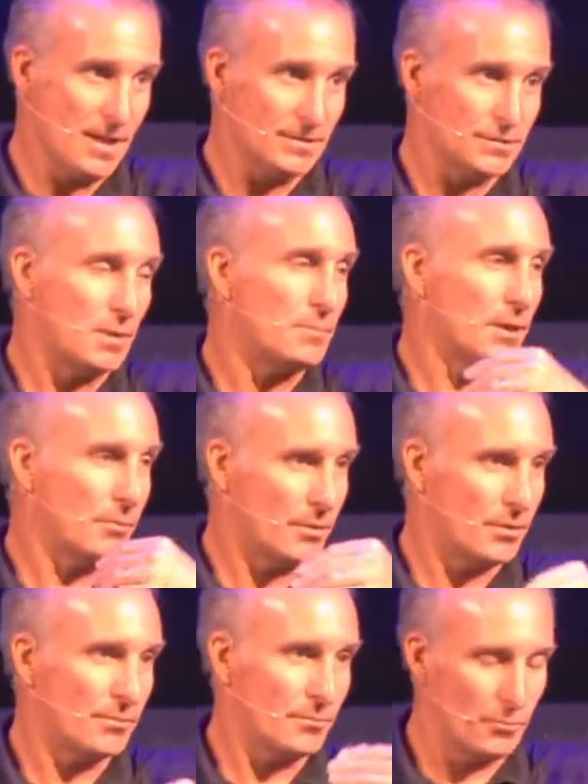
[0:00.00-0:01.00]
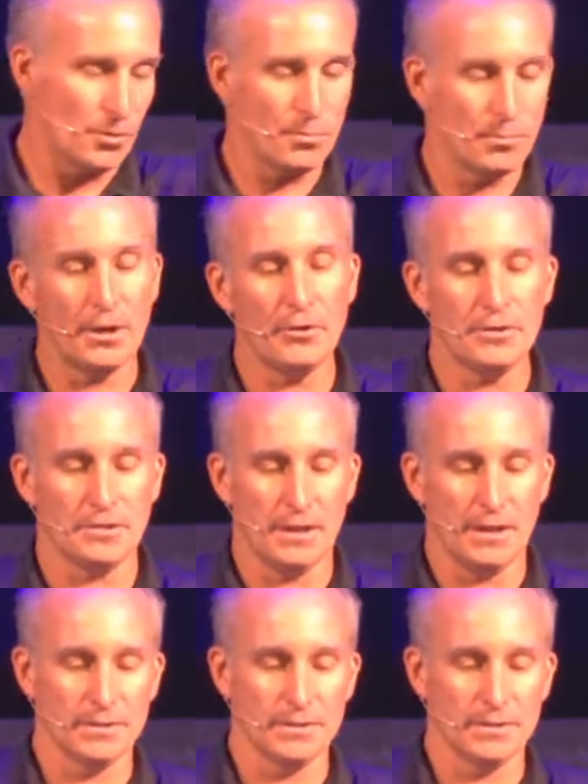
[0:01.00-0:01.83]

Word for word: Same thing with, with parenting.